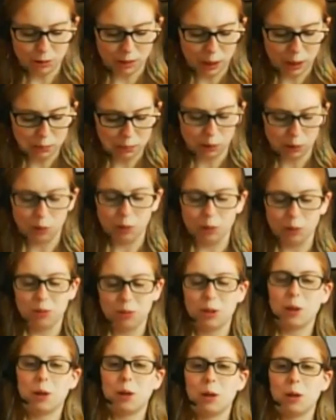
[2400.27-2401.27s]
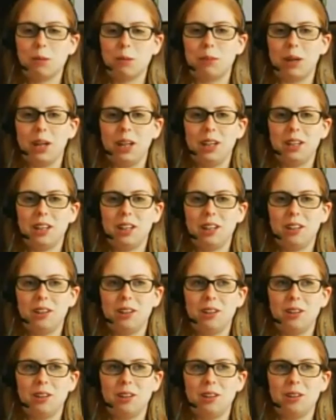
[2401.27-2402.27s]
Rebels. Breaking
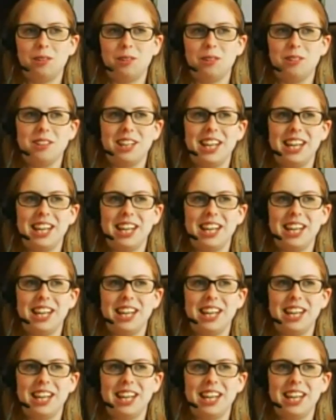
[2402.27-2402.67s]
news.